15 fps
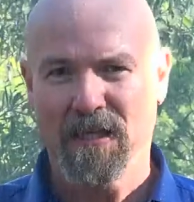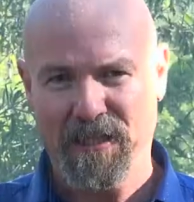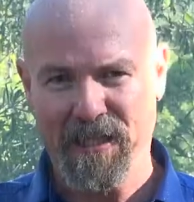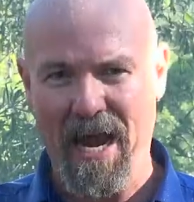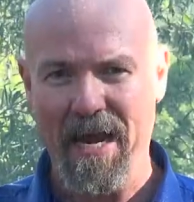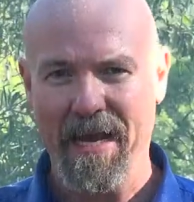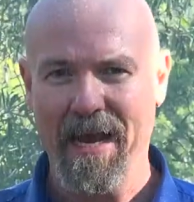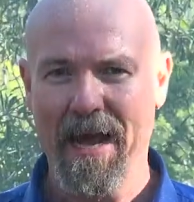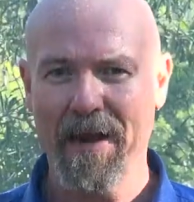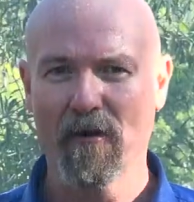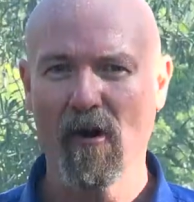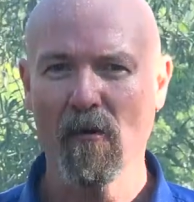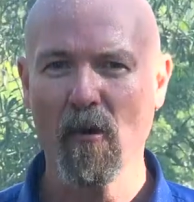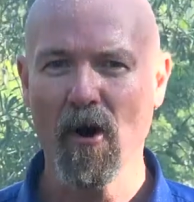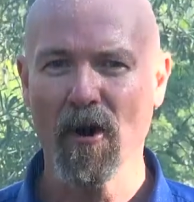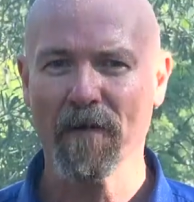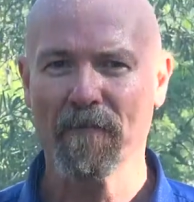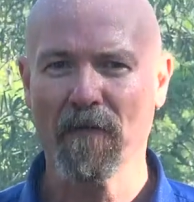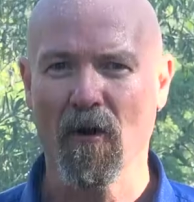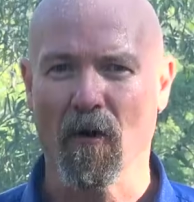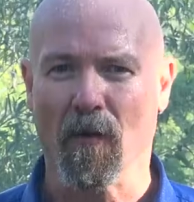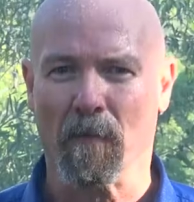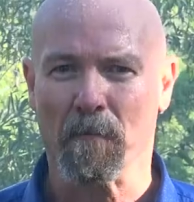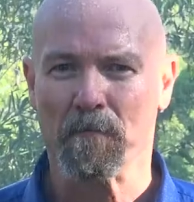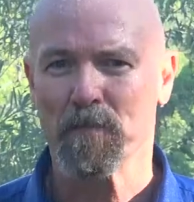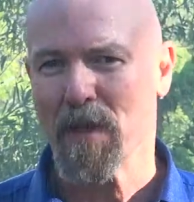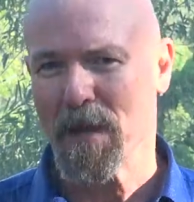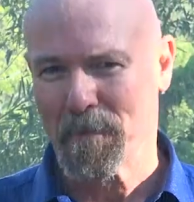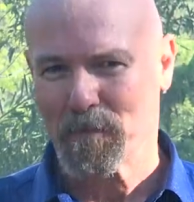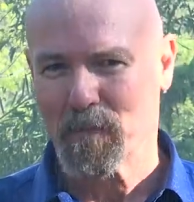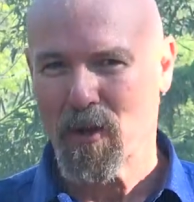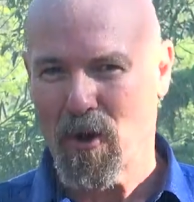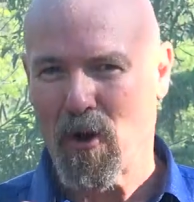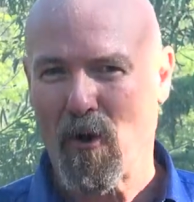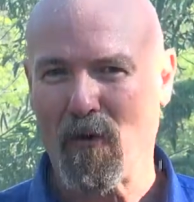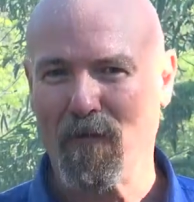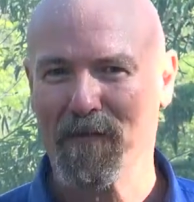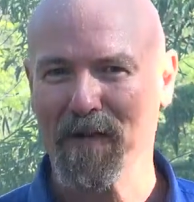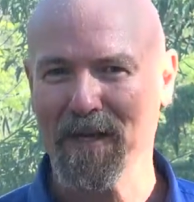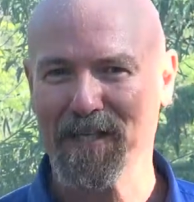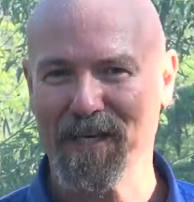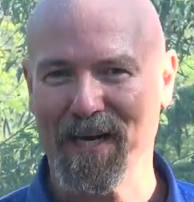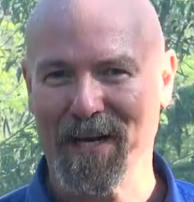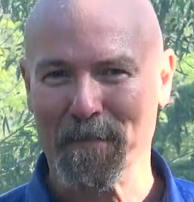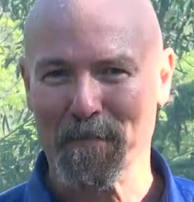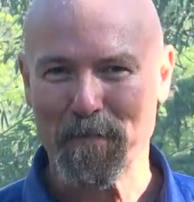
standing under a waterfall, or fishing.